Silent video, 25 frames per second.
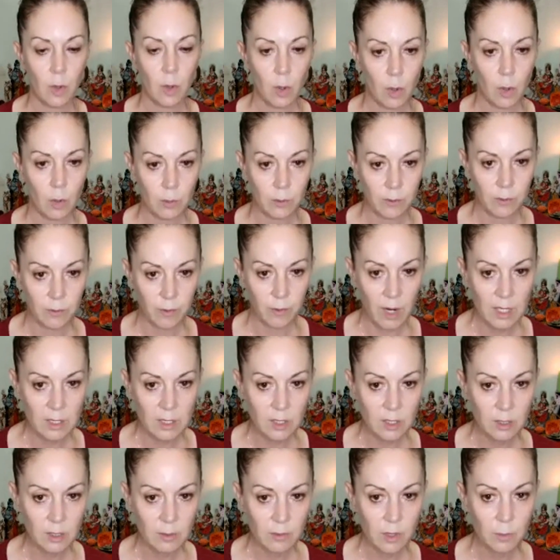the whole
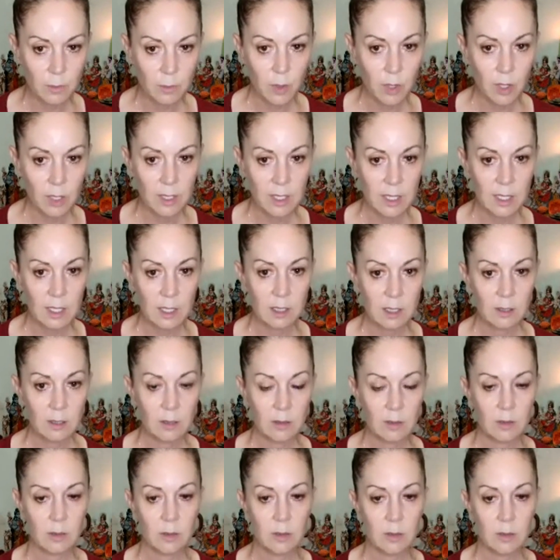front of the body,